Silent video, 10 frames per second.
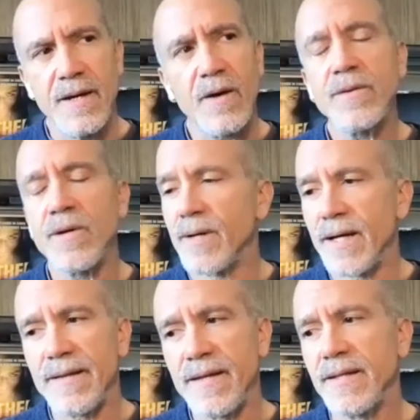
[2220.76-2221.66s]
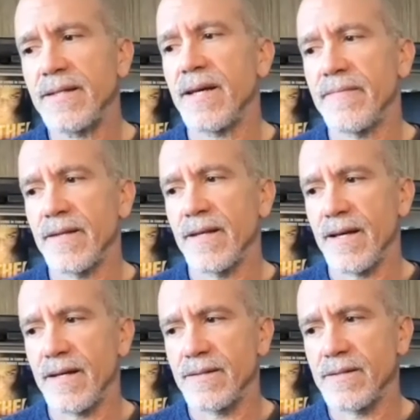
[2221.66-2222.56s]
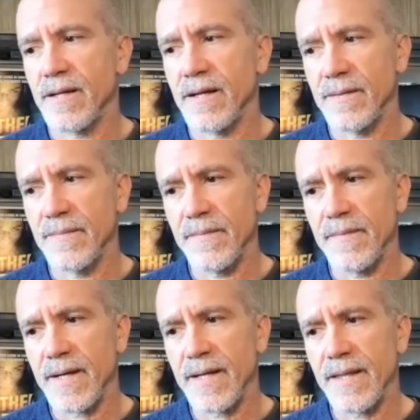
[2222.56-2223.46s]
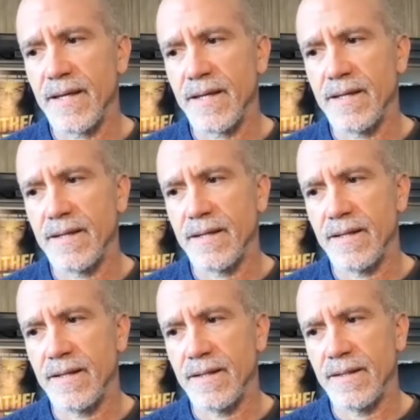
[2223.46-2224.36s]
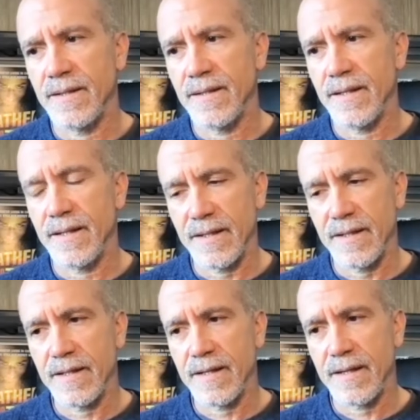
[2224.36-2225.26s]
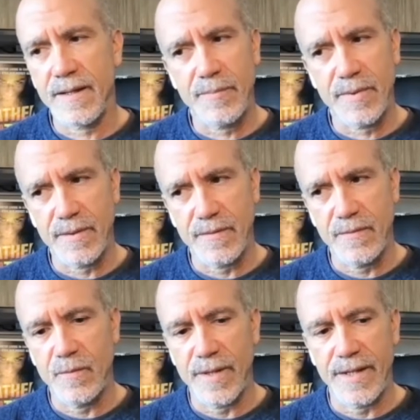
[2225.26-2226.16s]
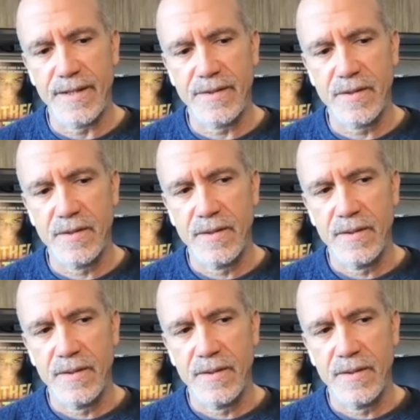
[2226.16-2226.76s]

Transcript: Oh no, I think it definitely has. I think in a couple of ways.